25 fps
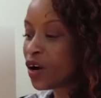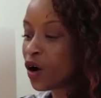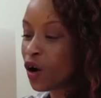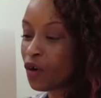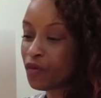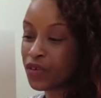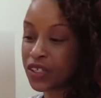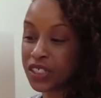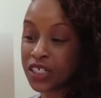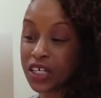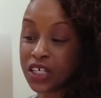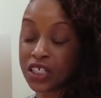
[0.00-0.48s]

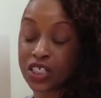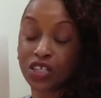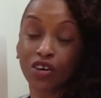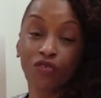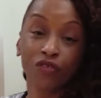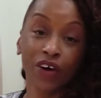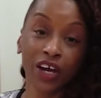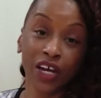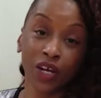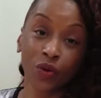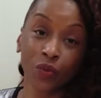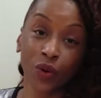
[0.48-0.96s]
Obviously it's
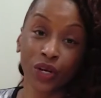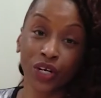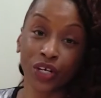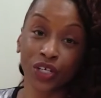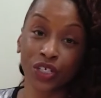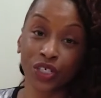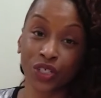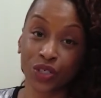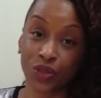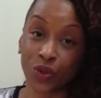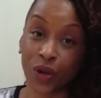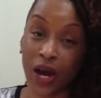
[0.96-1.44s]
great when
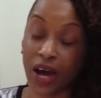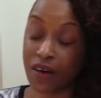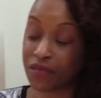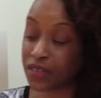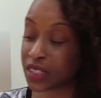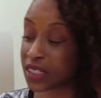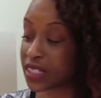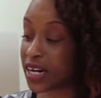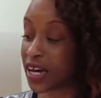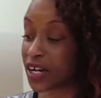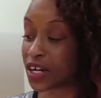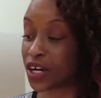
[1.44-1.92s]
you do have
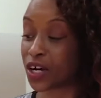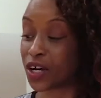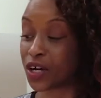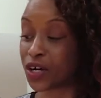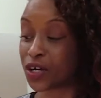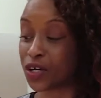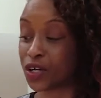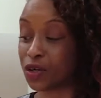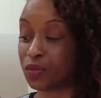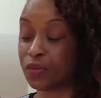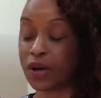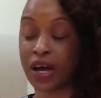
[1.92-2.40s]
a stack at
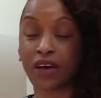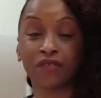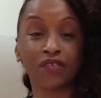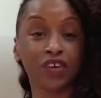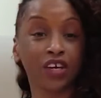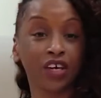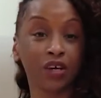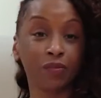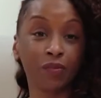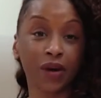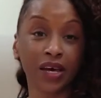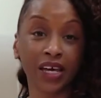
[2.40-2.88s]
home. If
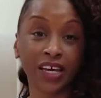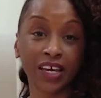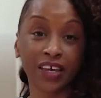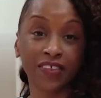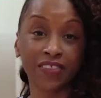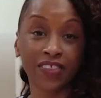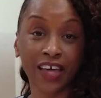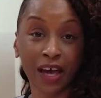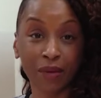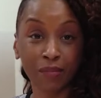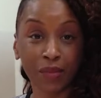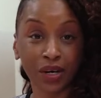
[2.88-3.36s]
you can make
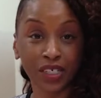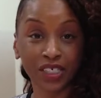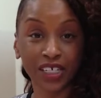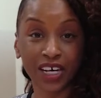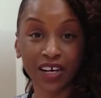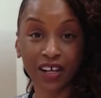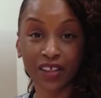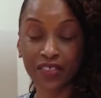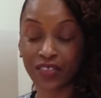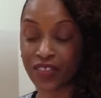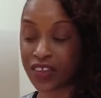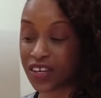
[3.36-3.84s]
it that much
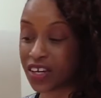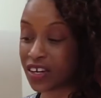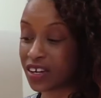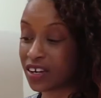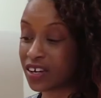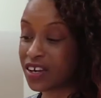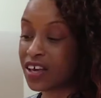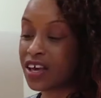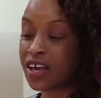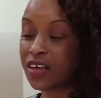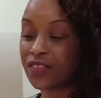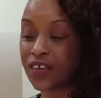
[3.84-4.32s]

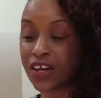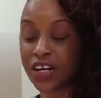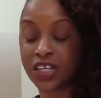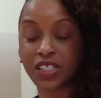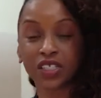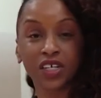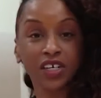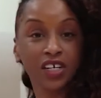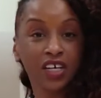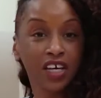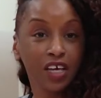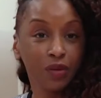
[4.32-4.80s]
healthier, then
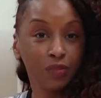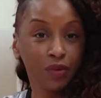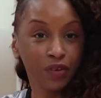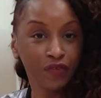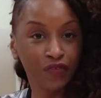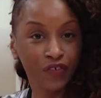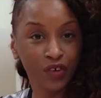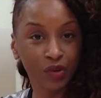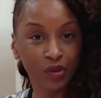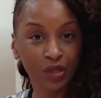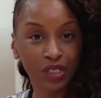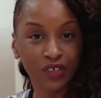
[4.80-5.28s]
it's going to keep you
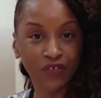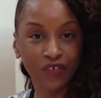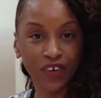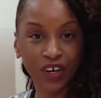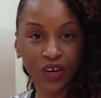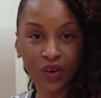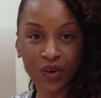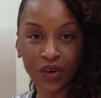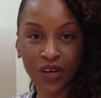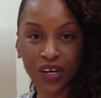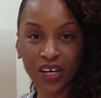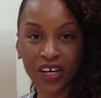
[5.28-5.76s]
fueled for
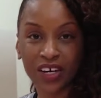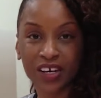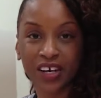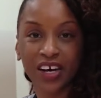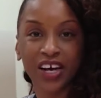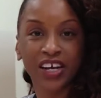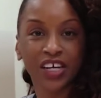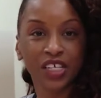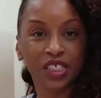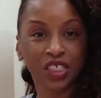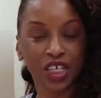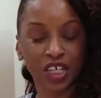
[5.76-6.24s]

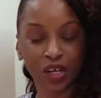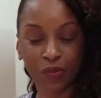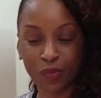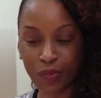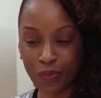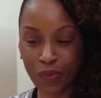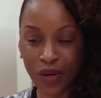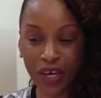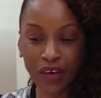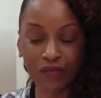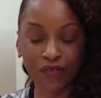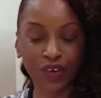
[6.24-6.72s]
longer, and it's going
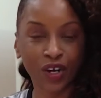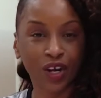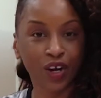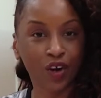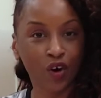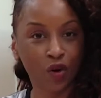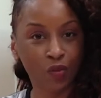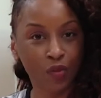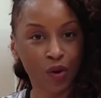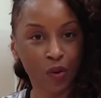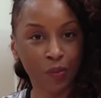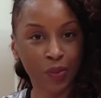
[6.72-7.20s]
to give you a
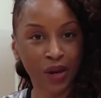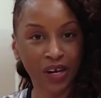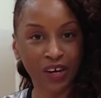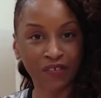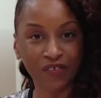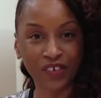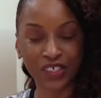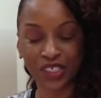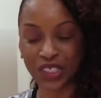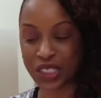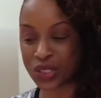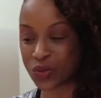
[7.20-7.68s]
lot more
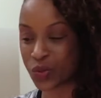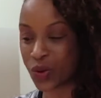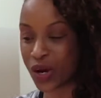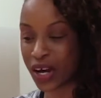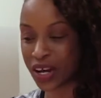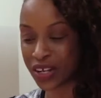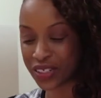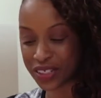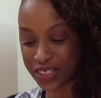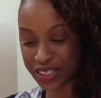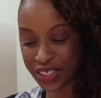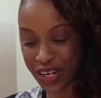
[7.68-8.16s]
benefits as
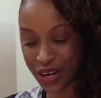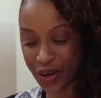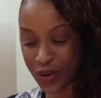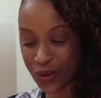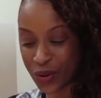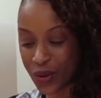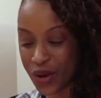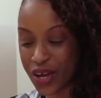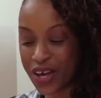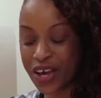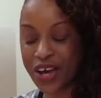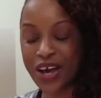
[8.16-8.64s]
well.
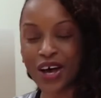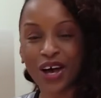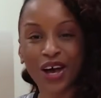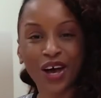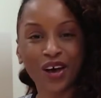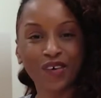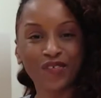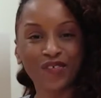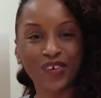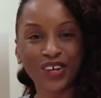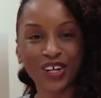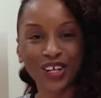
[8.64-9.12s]
So
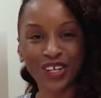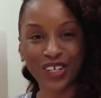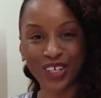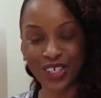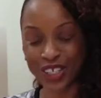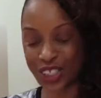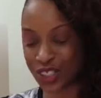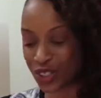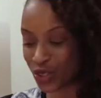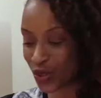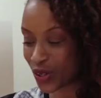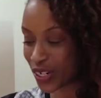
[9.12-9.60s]
hopefully you'll
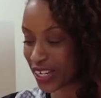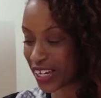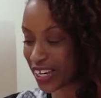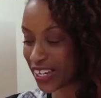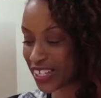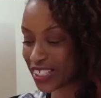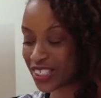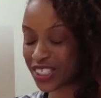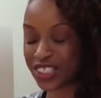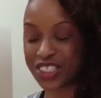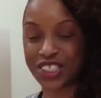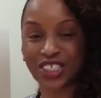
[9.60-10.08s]
enjoy
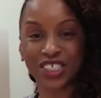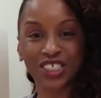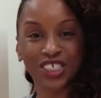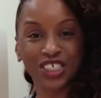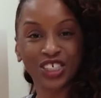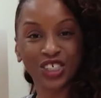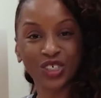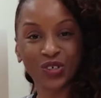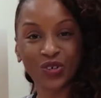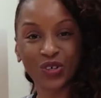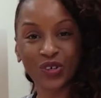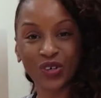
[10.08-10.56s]
it. So just
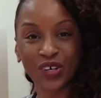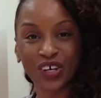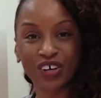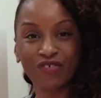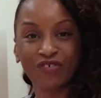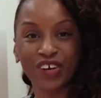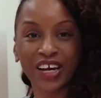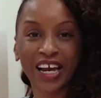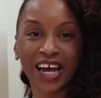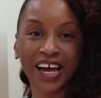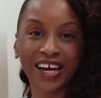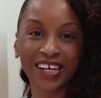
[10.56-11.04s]

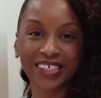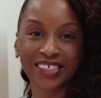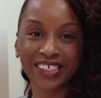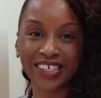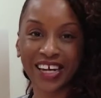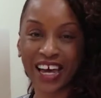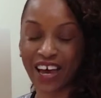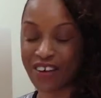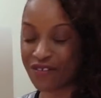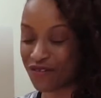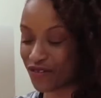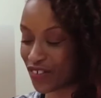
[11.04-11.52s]
enjoy, relax
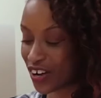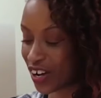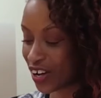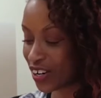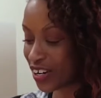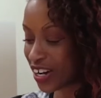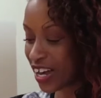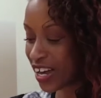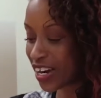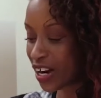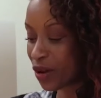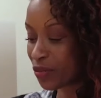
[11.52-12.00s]
and have
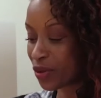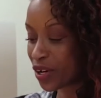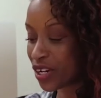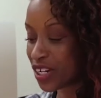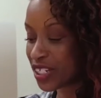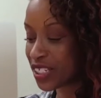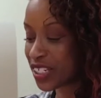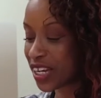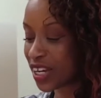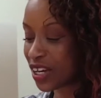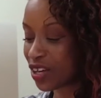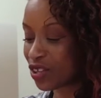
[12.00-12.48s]
fun, and I'm
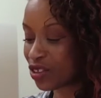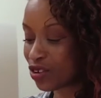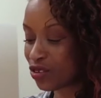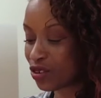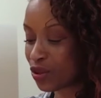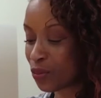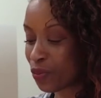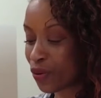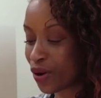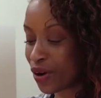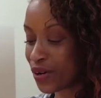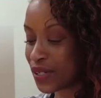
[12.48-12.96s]
going to take you
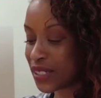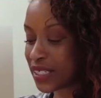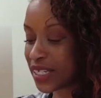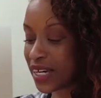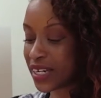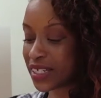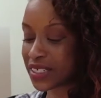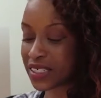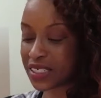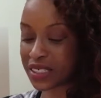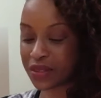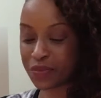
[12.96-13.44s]
through the
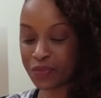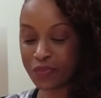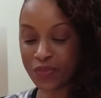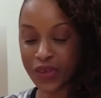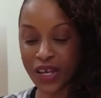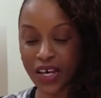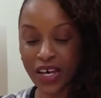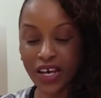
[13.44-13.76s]
process.